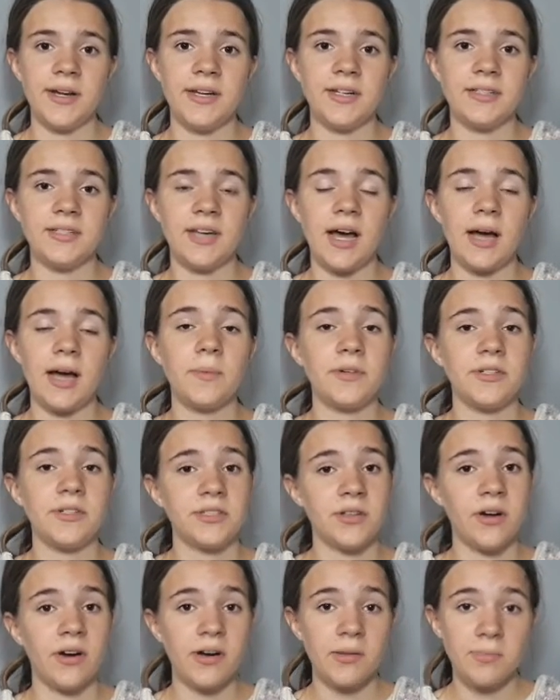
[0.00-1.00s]
is I will
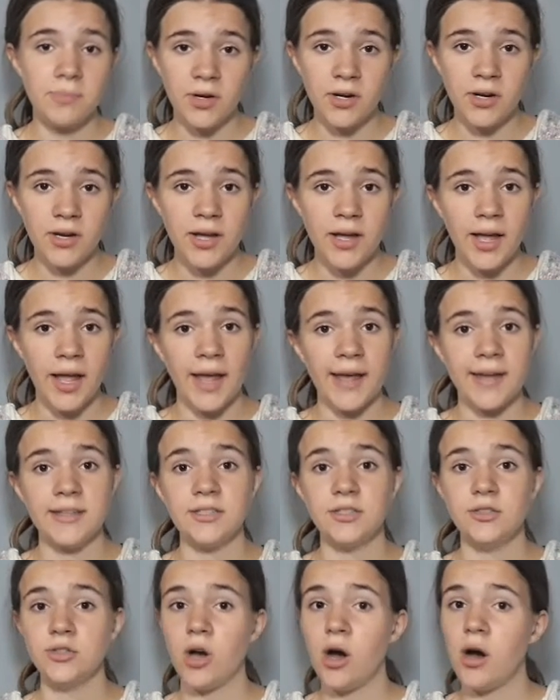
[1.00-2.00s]
start a book
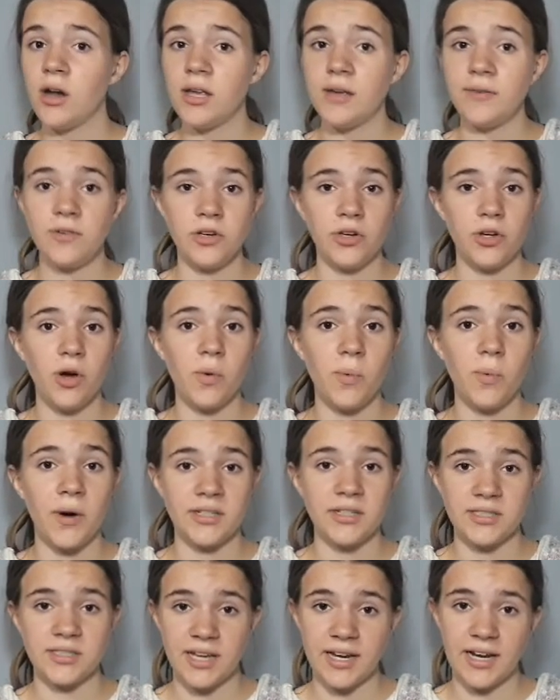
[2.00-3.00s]
and not even know where
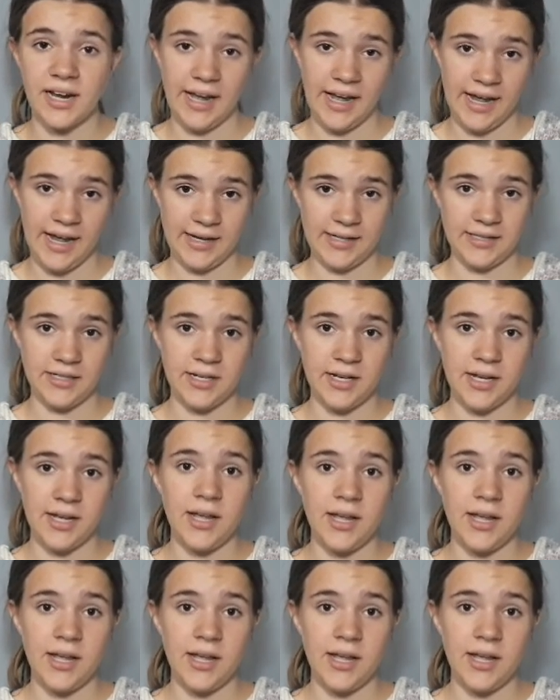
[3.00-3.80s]
it's going to end.